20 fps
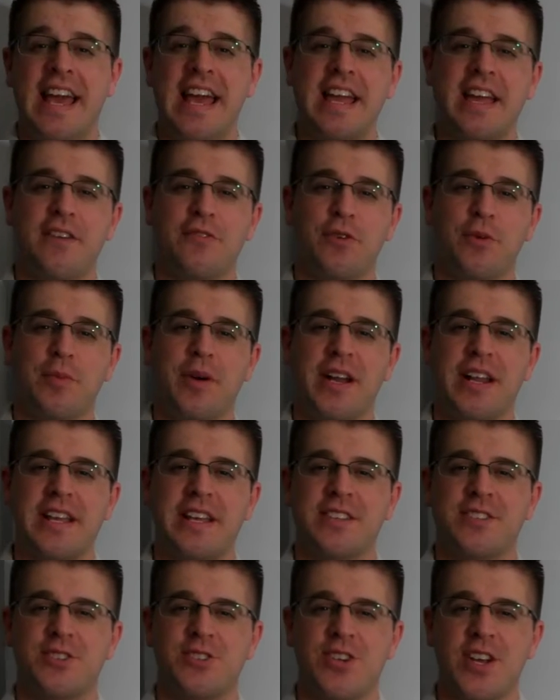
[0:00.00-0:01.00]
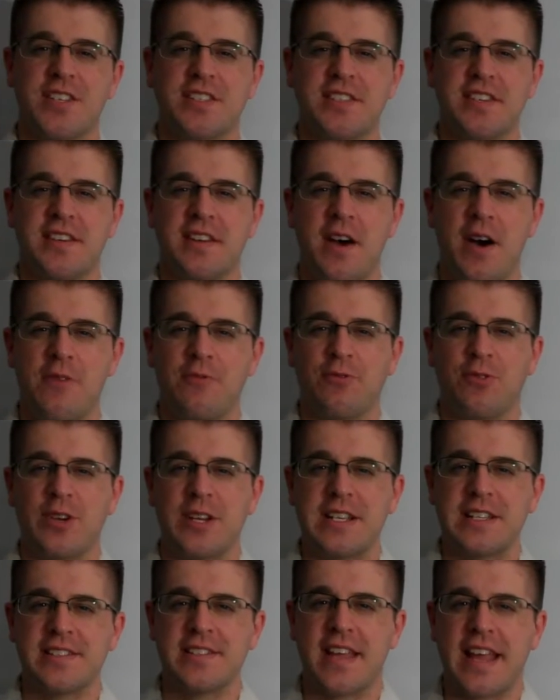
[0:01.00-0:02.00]
Hey everybody, it's Justin
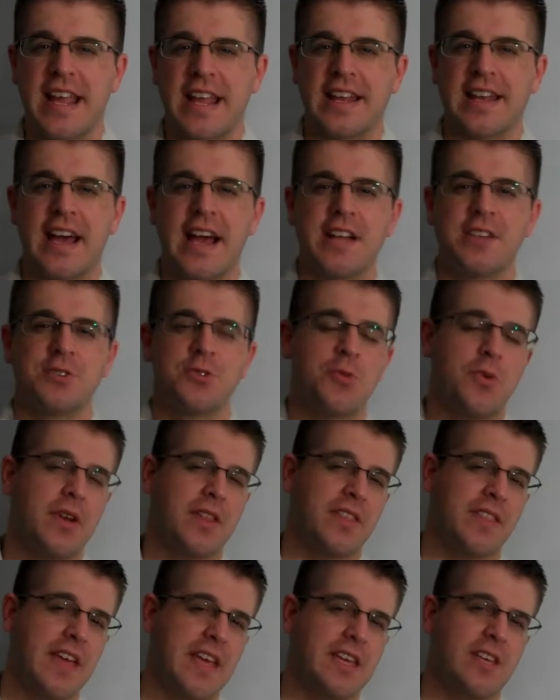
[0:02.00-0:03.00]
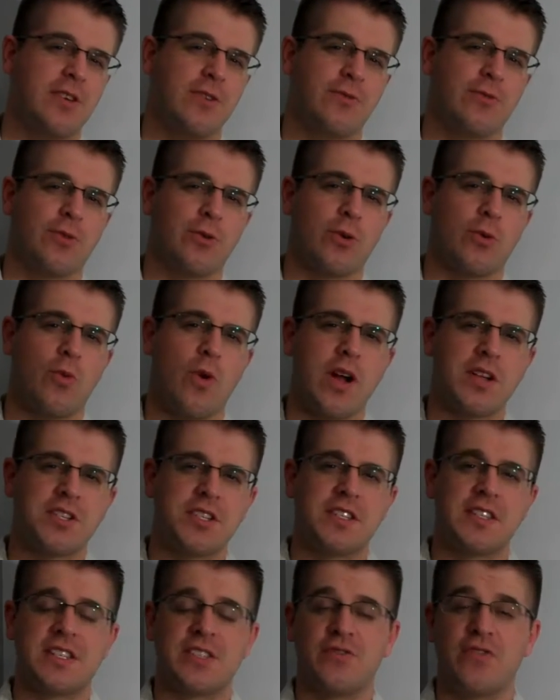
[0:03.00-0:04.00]
Humphries, and I just want to thank you for
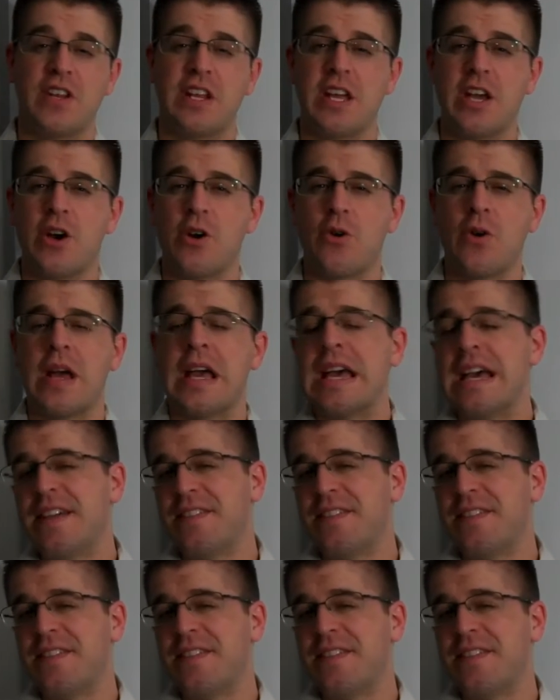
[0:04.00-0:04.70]
watching this video.